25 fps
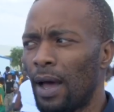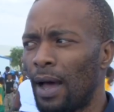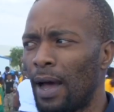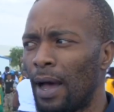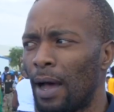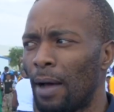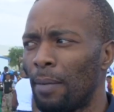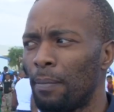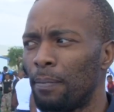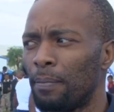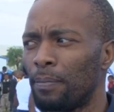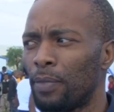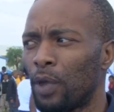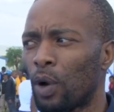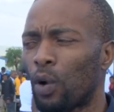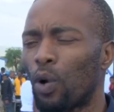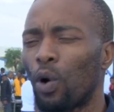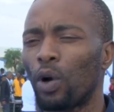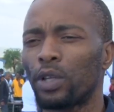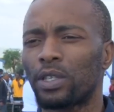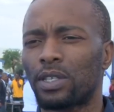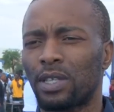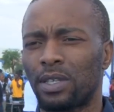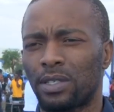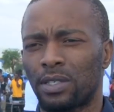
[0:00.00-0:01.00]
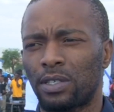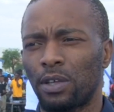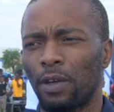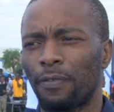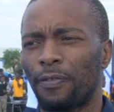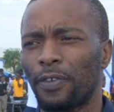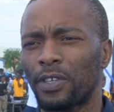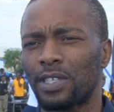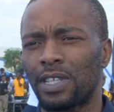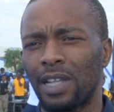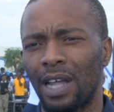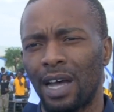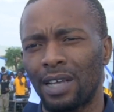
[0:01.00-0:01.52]
The court
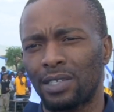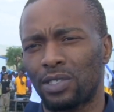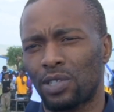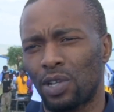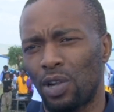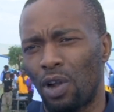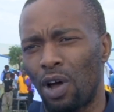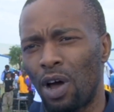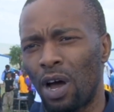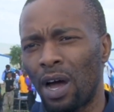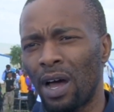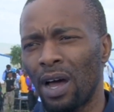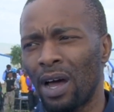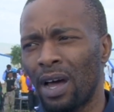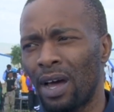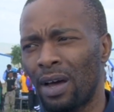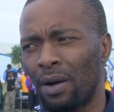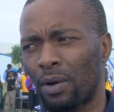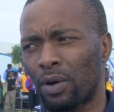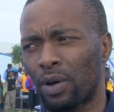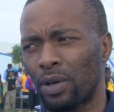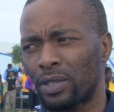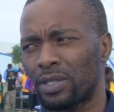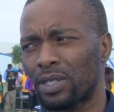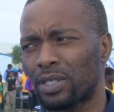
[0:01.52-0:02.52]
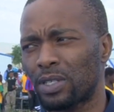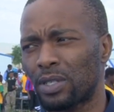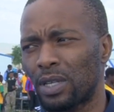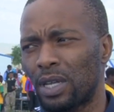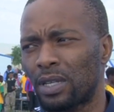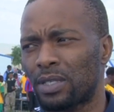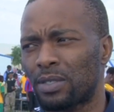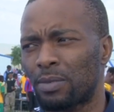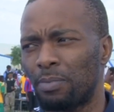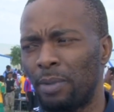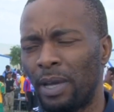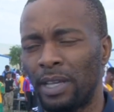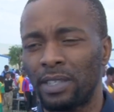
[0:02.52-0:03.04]
surface lasts longer because
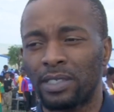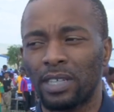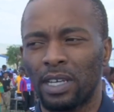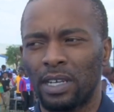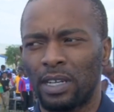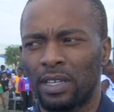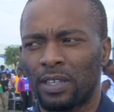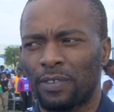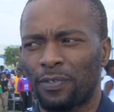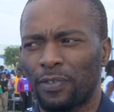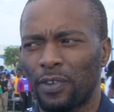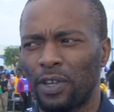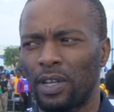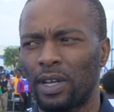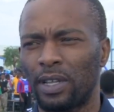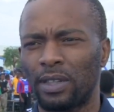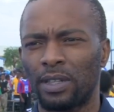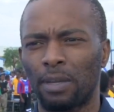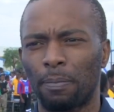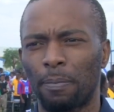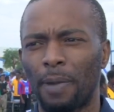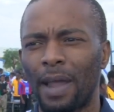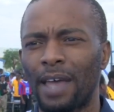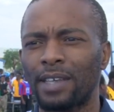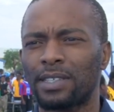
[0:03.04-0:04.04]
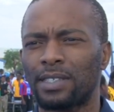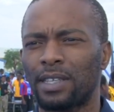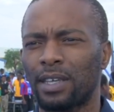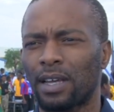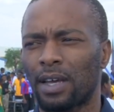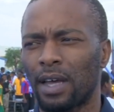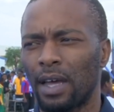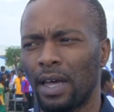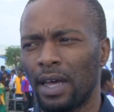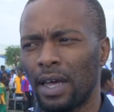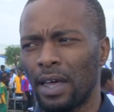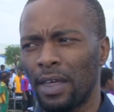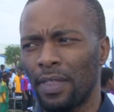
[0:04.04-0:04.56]
it's maintenance free, and the
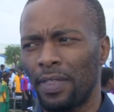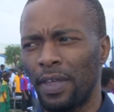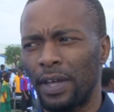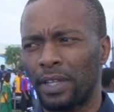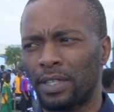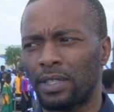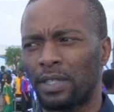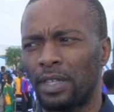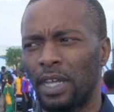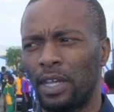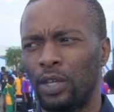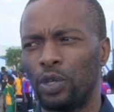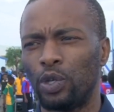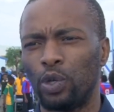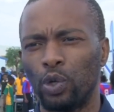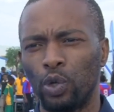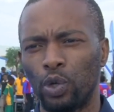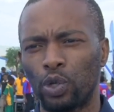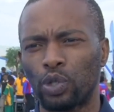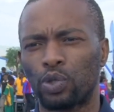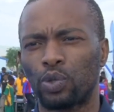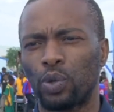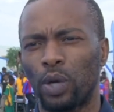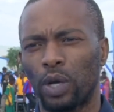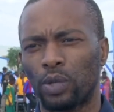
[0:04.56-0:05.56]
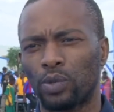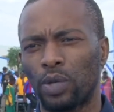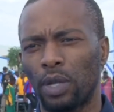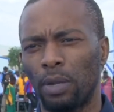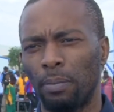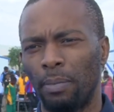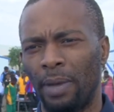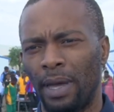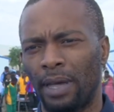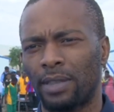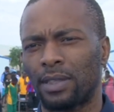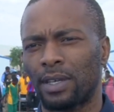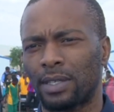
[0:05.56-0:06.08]
plastic that they use to
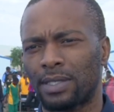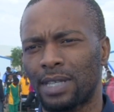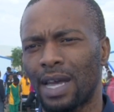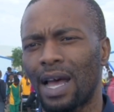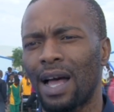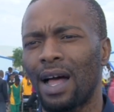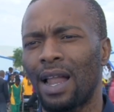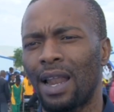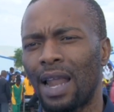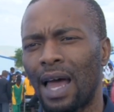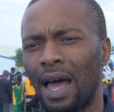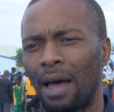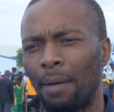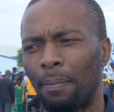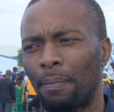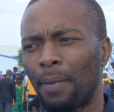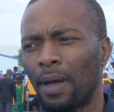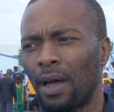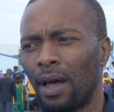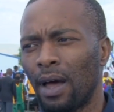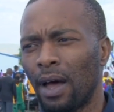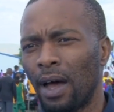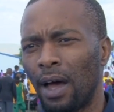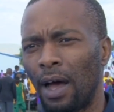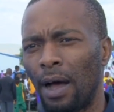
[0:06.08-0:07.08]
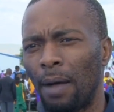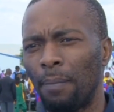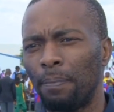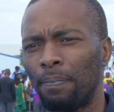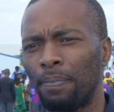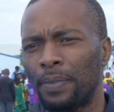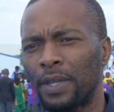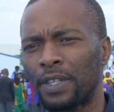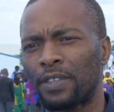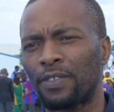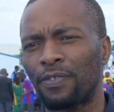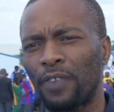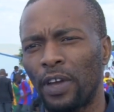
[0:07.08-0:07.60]
actually make the tile up,
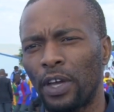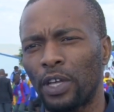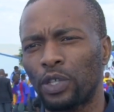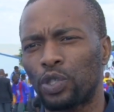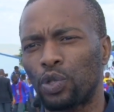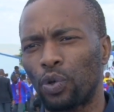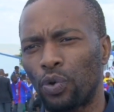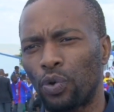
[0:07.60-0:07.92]
it's very